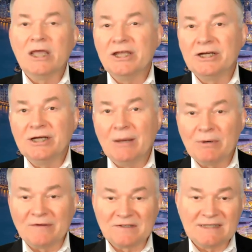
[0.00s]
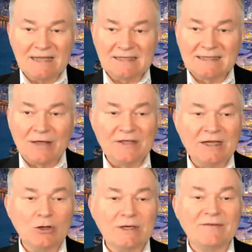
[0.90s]
In a number of states, now they
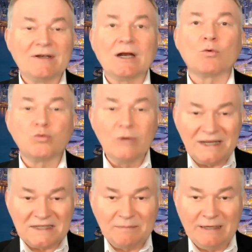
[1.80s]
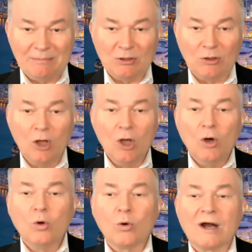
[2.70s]
don't even arrest people
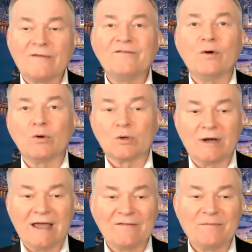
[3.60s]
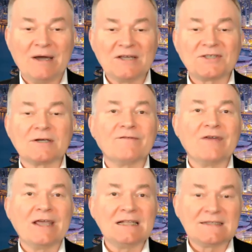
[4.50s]
who are photographed by
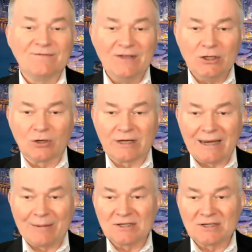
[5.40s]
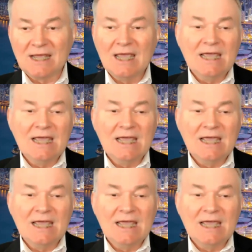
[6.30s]
surveillance video cameras